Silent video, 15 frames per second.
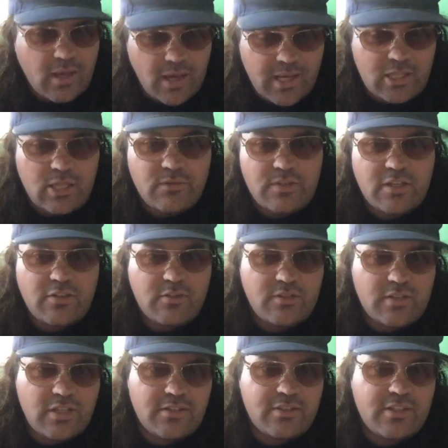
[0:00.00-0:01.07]
I love
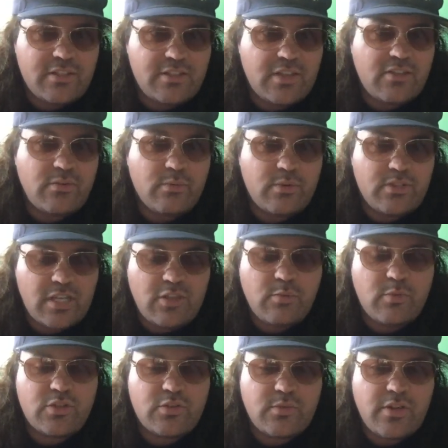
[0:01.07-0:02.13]
Death
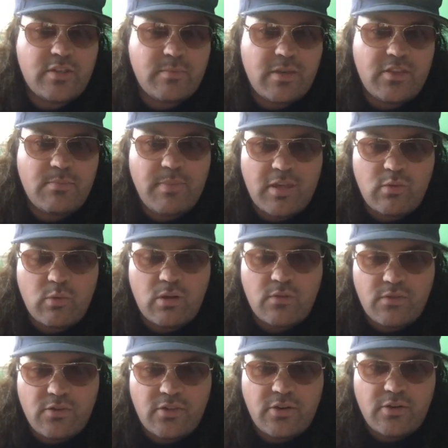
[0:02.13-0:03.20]
Wish 3. To me, is the best one of
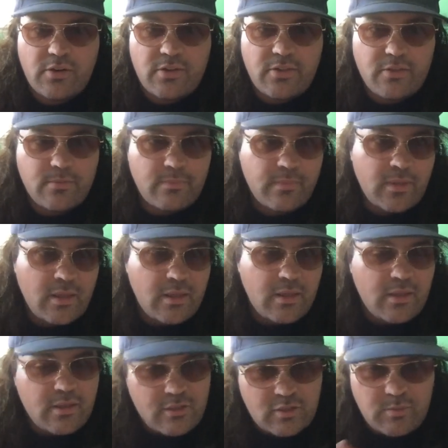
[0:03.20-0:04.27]
the series.
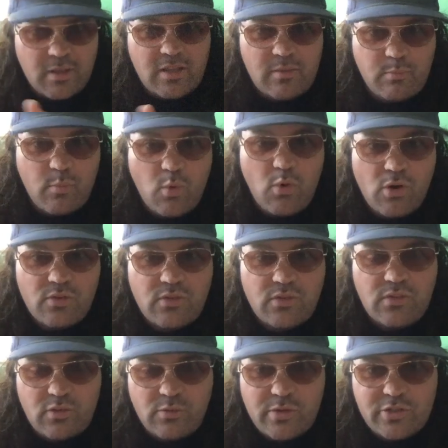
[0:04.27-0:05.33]
To me, more
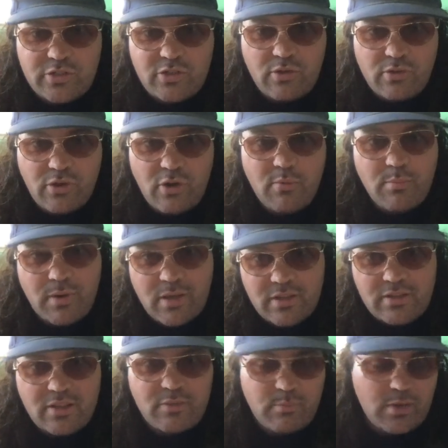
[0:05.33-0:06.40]
than the original though, but
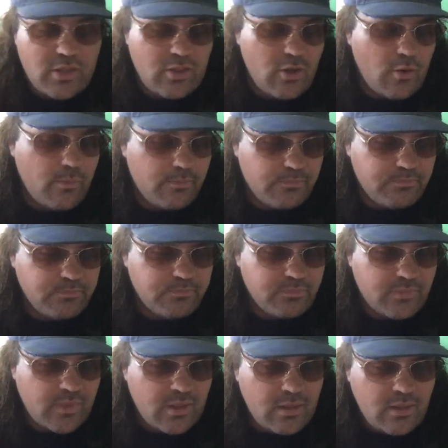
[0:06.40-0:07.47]
that's me though.
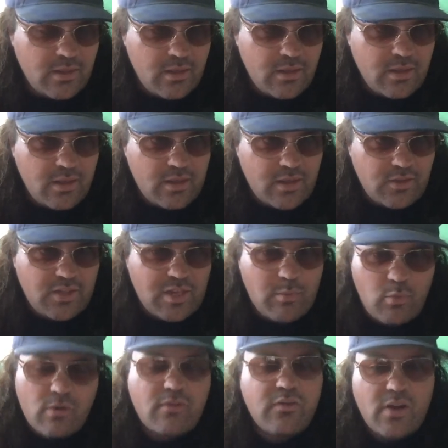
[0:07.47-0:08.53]
Because I had
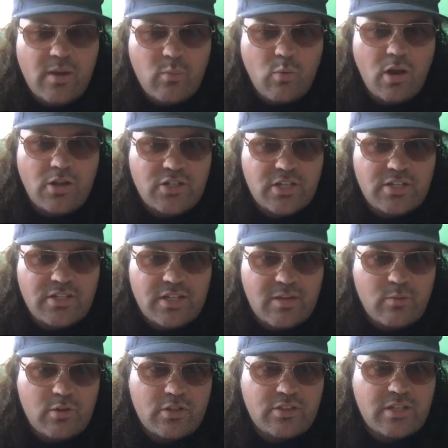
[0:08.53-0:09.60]
more fun watching Death
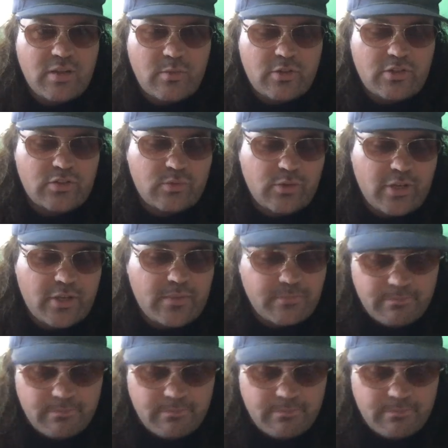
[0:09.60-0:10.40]
Wish 3.